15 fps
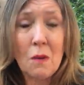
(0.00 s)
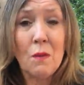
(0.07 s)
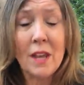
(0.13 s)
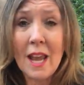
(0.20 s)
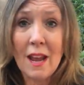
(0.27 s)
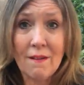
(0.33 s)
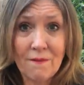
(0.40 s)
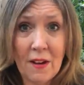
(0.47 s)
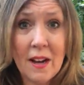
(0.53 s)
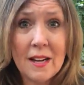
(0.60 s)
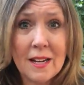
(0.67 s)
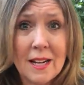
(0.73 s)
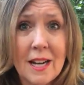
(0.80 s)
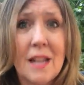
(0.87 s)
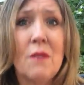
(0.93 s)
we can't
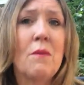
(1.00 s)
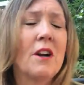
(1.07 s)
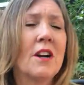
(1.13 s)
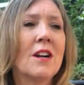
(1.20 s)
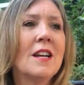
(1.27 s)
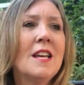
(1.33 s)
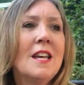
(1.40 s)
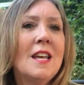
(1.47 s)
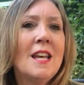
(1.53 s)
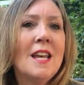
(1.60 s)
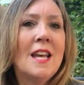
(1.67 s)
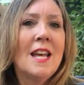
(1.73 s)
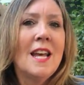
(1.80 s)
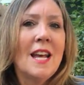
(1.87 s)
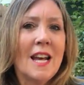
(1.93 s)
find it anywhere.
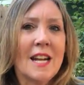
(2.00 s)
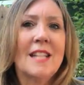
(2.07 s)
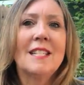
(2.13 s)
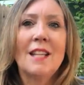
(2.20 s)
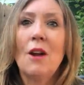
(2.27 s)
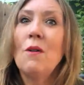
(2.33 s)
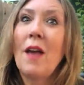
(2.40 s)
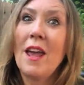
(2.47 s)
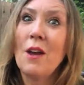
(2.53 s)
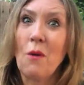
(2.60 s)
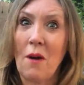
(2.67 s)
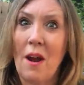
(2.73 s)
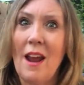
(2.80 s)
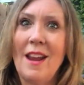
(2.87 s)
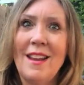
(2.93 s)
And I said, okay,
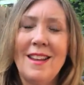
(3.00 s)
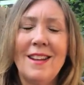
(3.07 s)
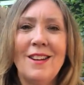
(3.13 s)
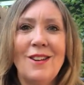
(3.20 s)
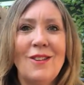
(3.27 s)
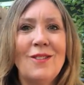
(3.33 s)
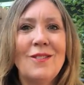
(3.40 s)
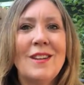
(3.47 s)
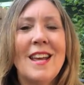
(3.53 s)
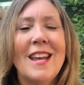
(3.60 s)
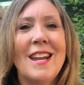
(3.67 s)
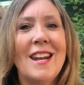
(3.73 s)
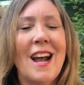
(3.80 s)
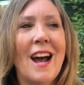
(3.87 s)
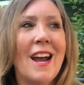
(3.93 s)
great, you know,
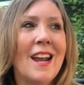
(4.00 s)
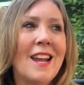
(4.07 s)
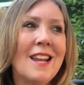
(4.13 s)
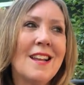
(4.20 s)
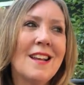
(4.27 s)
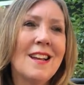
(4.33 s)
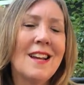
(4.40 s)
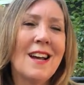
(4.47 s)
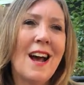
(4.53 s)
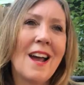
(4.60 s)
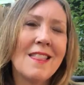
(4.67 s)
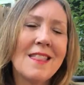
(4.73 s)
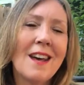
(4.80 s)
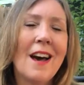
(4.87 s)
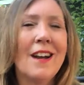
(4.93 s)
and I I
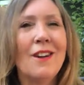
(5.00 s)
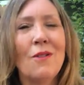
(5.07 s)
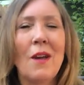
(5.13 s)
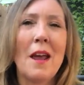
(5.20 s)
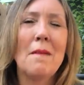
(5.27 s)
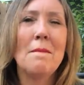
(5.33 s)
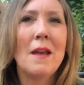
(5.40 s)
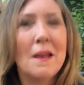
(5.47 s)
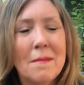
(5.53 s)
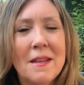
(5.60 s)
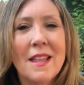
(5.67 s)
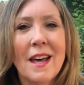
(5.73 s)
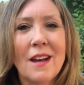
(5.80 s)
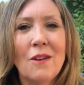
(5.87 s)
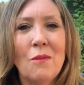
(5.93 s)
thought, okay, maybe
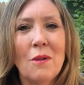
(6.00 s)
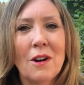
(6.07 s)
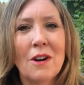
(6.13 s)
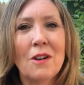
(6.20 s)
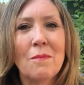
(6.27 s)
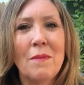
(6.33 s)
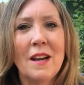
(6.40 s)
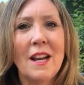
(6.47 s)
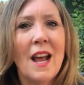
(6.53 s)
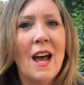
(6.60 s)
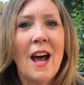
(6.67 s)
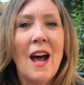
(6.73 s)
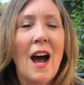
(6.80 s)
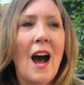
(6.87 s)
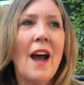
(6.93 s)
that'll work, but
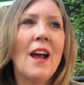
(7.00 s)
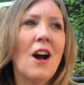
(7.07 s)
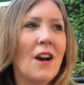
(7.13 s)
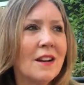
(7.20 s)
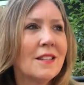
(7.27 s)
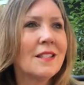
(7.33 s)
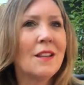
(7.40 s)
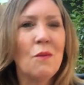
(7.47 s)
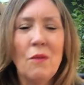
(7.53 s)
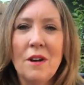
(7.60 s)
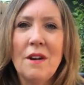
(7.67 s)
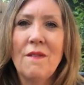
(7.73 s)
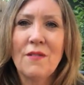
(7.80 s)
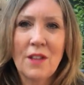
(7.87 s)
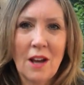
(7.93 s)
I honestly
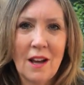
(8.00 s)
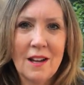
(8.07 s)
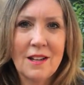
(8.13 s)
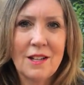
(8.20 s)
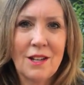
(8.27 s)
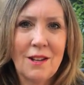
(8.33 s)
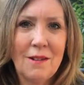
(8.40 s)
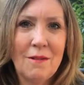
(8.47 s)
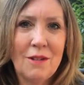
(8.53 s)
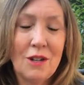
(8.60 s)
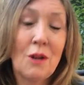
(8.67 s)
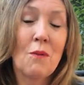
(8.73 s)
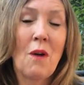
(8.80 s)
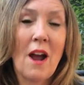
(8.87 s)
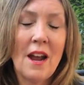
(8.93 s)
wouldn't have thought to,
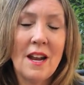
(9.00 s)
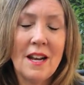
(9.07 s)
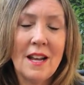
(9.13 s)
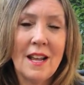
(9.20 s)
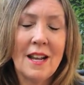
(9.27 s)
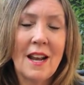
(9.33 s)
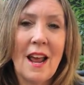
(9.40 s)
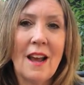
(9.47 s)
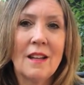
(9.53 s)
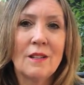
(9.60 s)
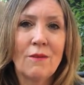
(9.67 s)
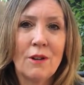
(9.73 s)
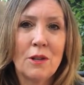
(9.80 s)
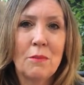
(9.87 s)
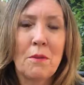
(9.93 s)
to write and
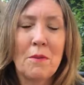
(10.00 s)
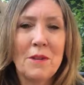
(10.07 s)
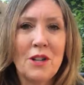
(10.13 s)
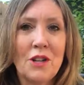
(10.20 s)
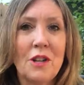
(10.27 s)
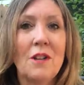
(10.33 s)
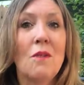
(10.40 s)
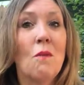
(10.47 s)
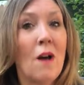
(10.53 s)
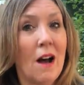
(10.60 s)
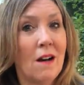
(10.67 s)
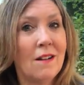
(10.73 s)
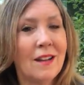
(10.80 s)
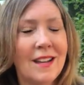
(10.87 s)
ask for his permission. Well,